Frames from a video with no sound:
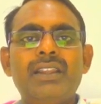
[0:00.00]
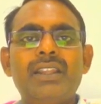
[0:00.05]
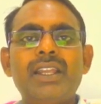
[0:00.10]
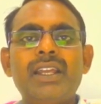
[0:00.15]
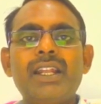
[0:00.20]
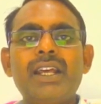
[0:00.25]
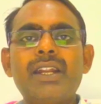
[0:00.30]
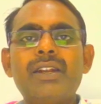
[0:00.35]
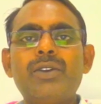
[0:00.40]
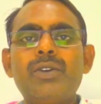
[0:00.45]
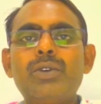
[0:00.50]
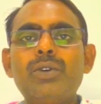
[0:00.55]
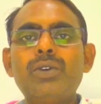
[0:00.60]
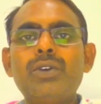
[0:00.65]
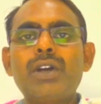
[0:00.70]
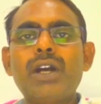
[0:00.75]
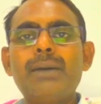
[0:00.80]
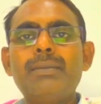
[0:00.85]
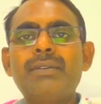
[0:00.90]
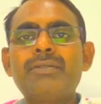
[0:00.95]
There are
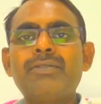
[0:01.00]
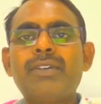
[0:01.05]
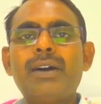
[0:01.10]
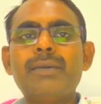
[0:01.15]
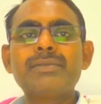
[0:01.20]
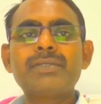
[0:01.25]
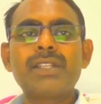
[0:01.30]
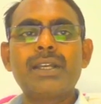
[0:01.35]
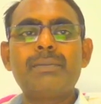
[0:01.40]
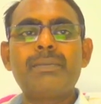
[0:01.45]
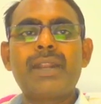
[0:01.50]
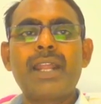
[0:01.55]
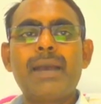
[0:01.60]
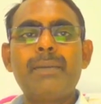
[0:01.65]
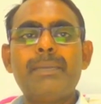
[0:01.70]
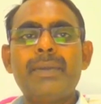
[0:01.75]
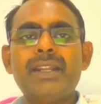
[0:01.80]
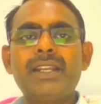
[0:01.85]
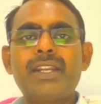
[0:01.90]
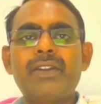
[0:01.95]
two common forms of
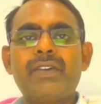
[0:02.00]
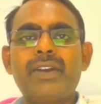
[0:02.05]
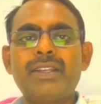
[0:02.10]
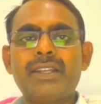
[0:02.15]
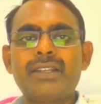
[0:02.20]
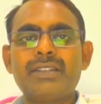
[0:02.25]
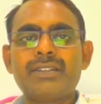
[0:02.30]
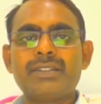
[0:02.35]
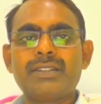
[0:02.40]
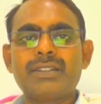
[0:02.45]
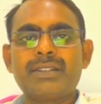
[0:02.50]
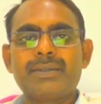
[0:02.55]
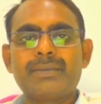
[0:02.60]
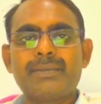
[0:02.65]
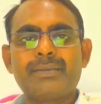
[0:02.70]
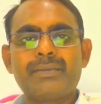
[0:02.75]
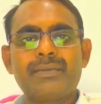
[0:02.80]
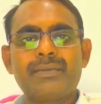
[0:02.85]
damping devices.